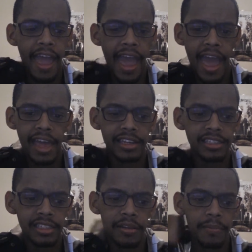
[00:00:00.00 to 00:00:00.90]

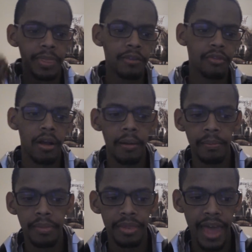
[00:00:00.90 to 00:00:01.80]
And
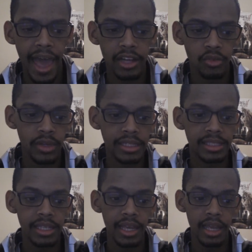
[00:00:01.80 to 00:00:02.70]
from that, we
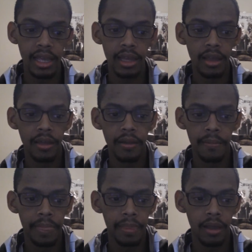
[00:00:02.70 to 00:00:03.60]
see
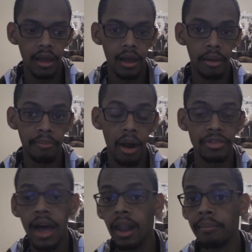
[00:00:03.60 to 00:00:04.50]

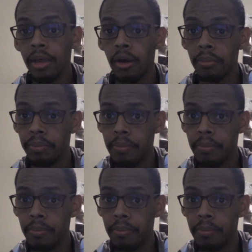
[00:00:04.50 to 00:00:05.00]
Bartholomew